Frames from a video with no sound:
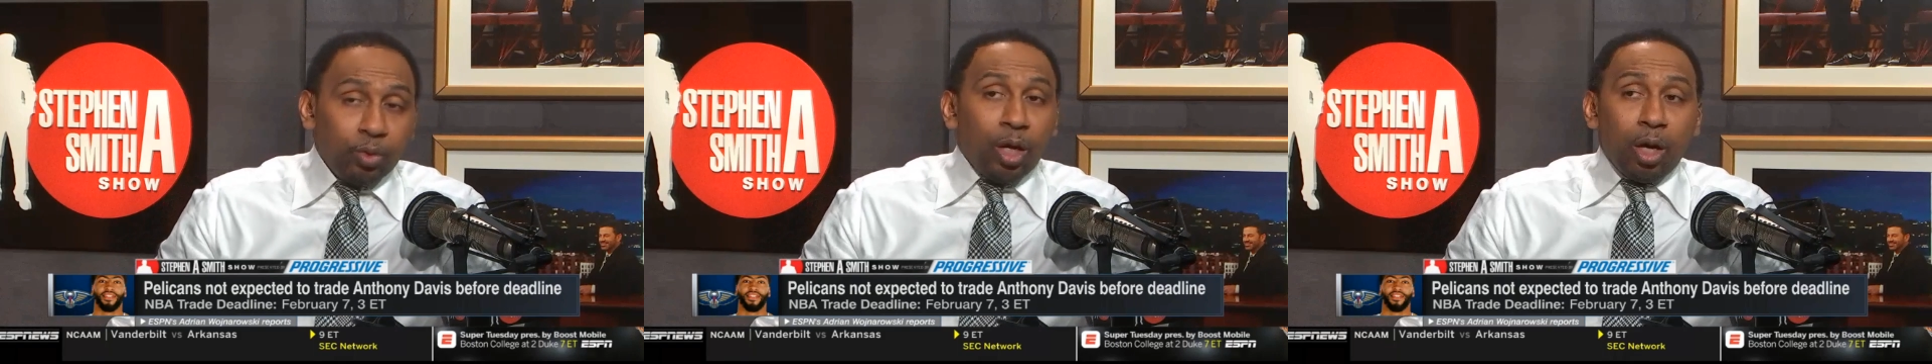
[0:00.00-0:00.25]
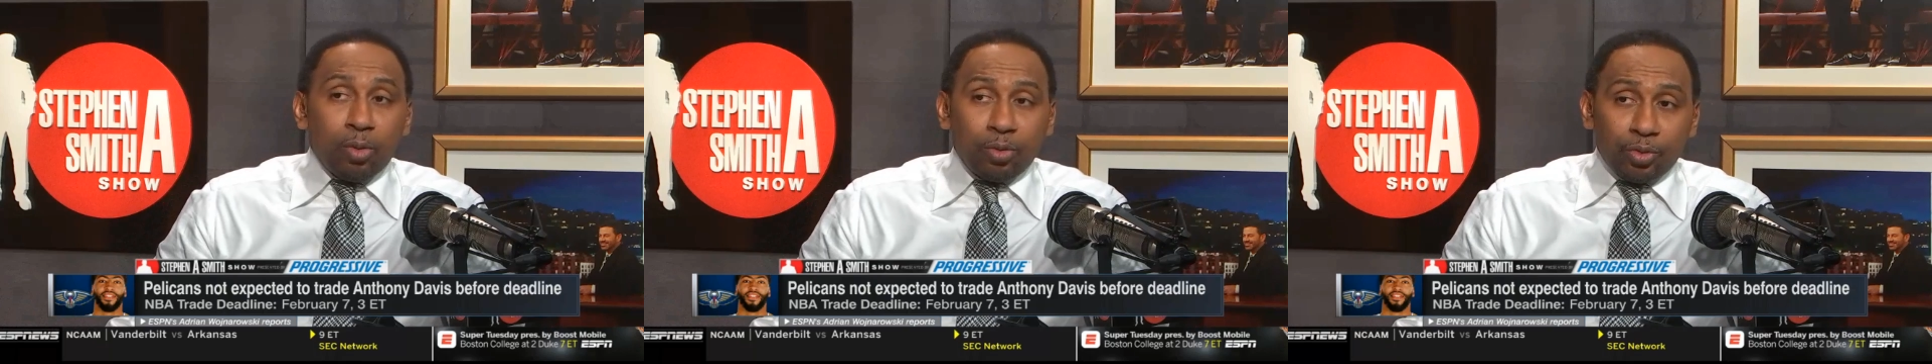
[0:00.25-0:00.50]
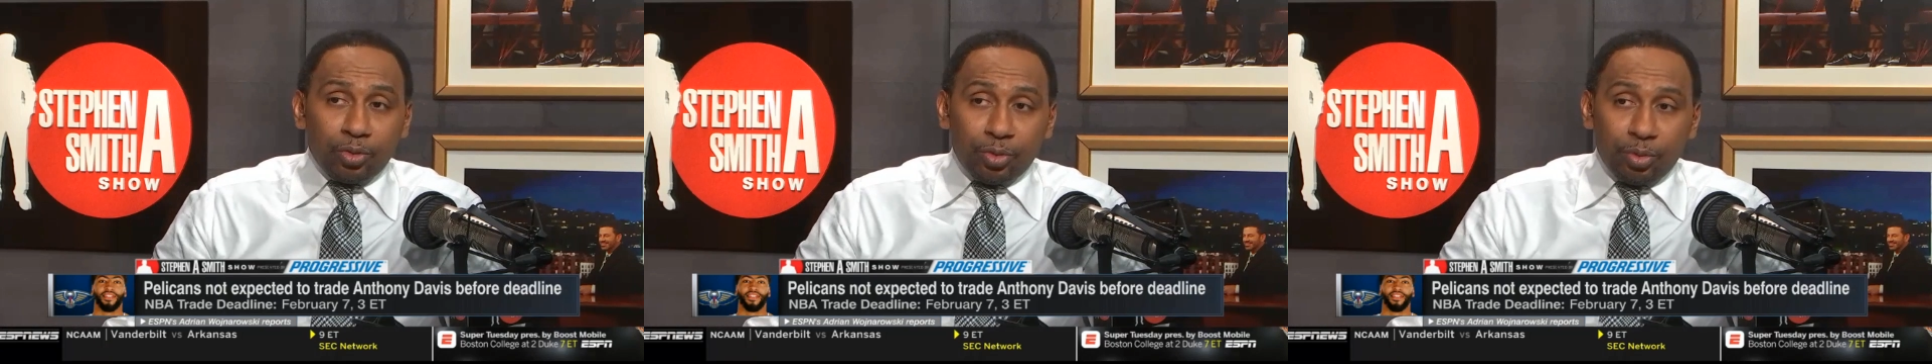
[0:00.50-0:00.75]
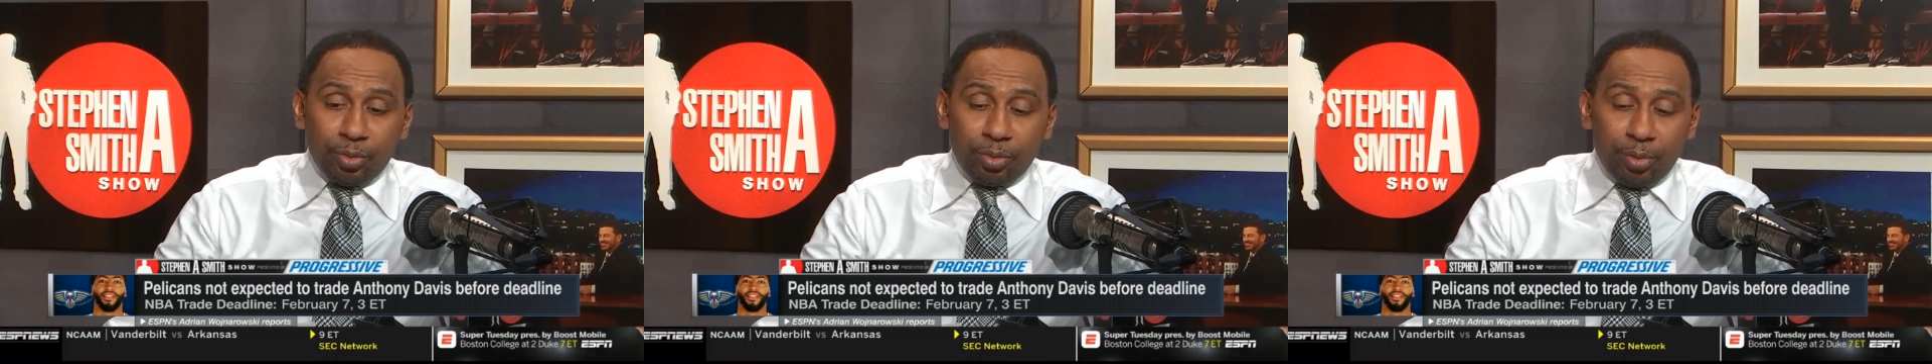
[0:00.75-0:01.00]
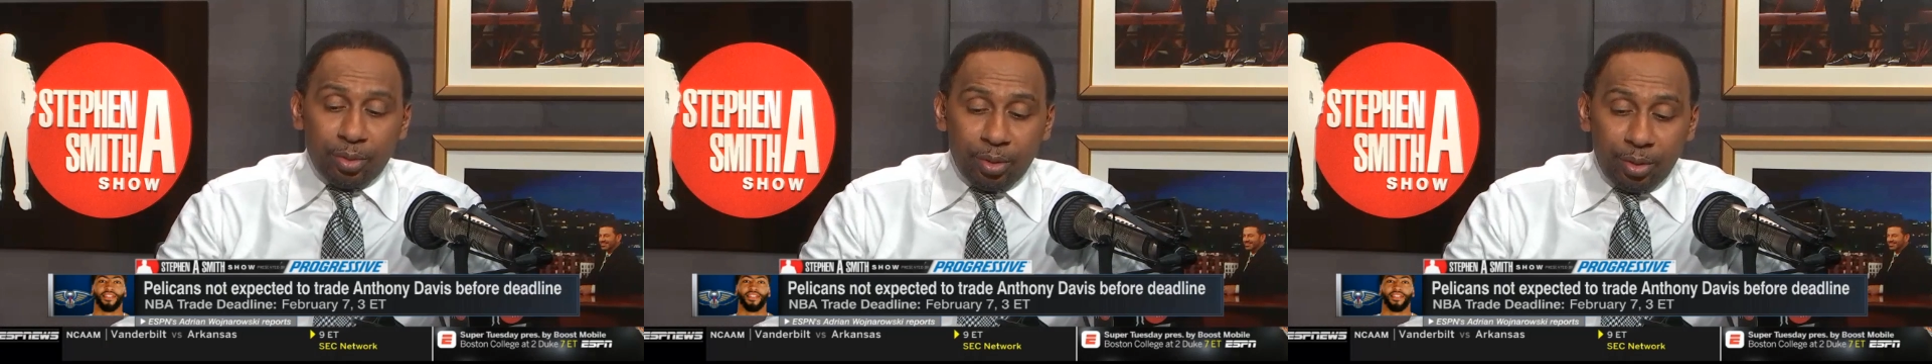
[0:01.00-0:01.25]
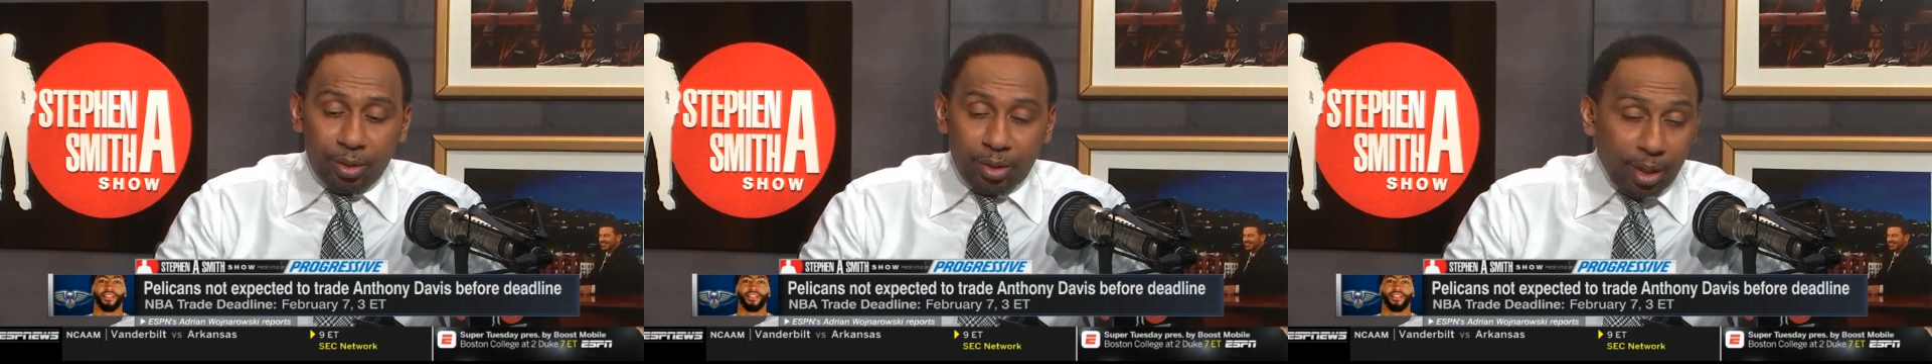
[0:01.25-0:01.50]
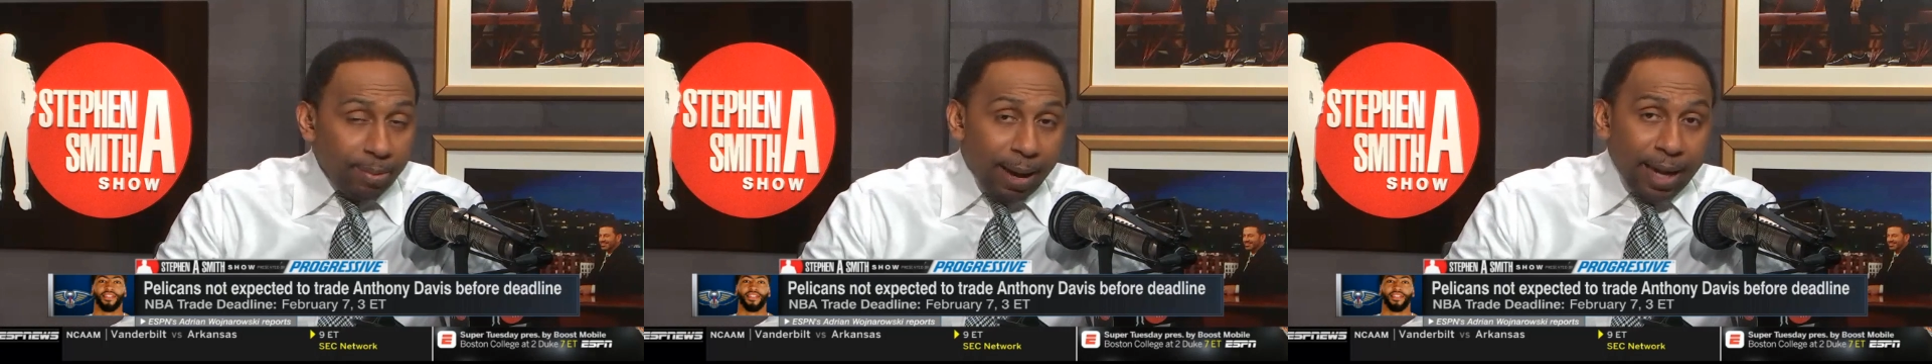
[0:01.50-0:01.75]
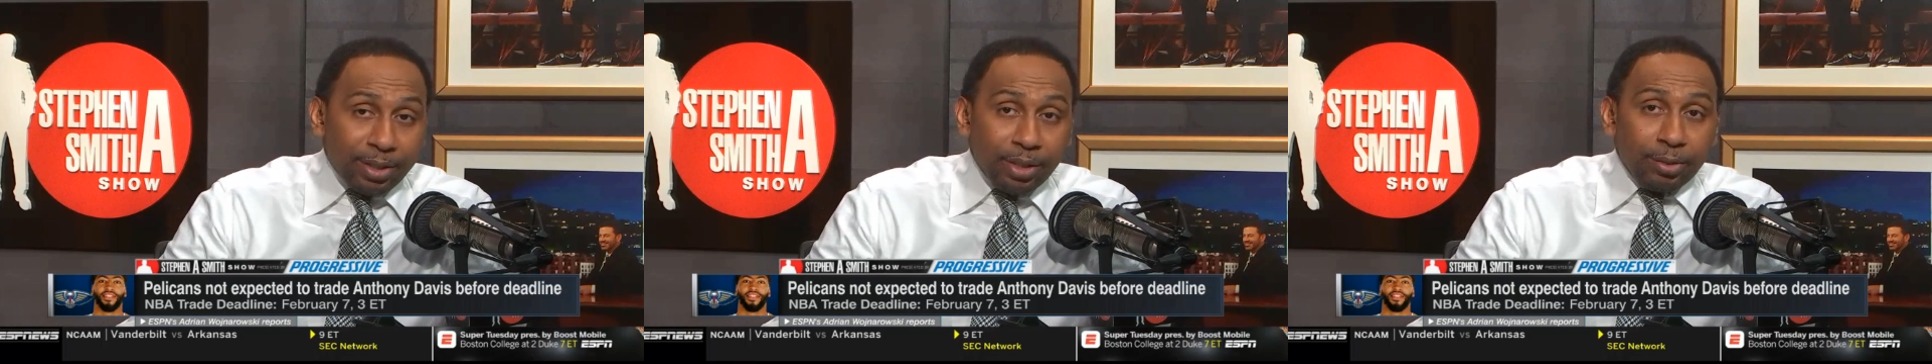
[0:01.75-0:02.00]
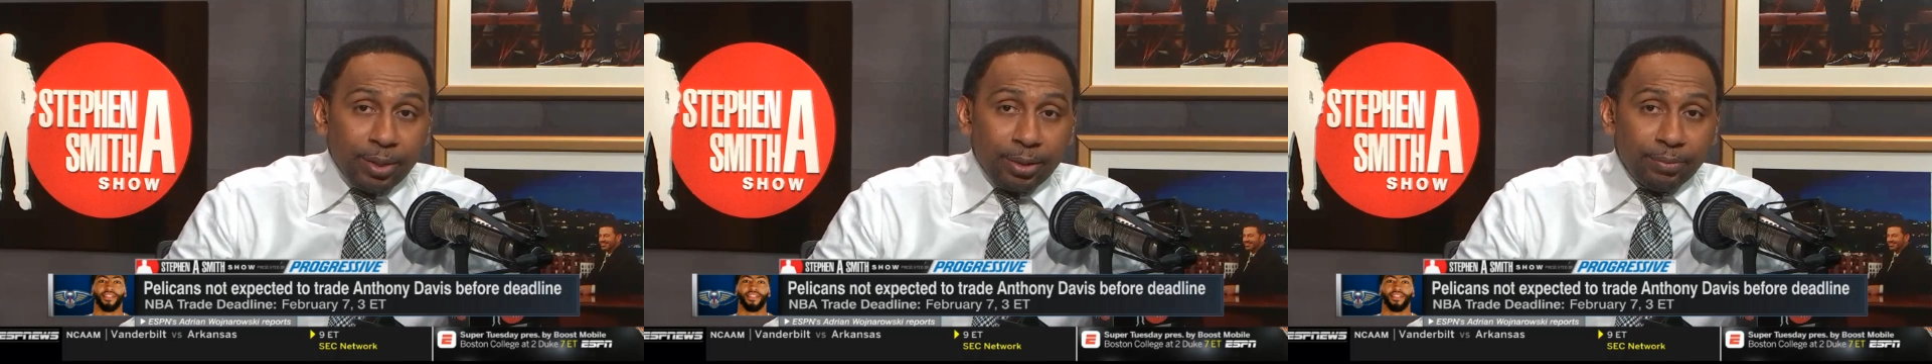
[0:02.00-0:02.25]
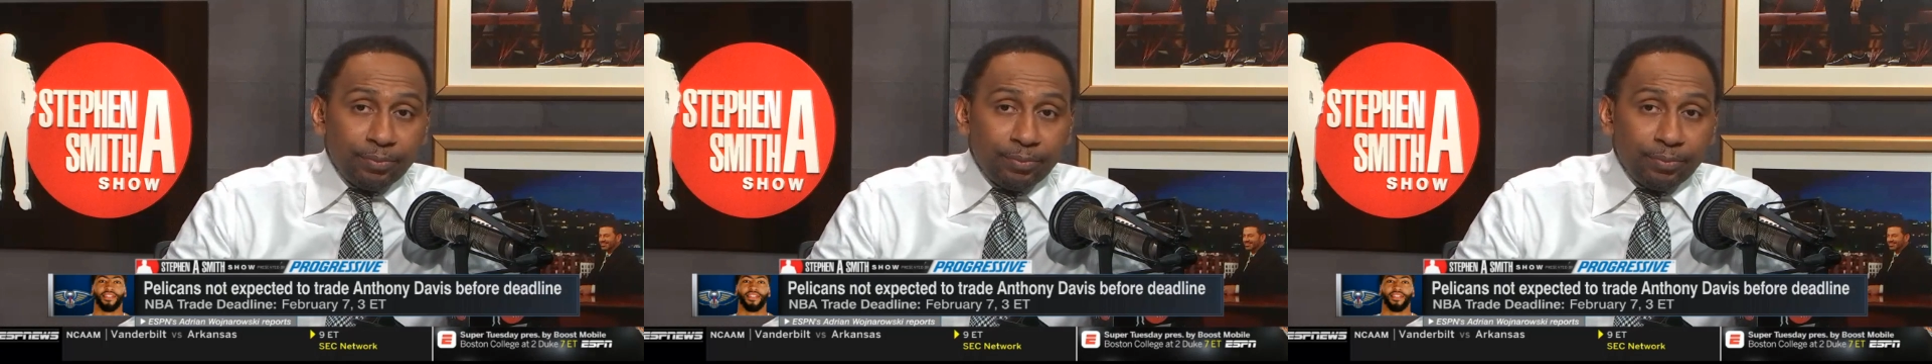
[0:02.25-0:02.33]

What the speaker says: knows? He might do it.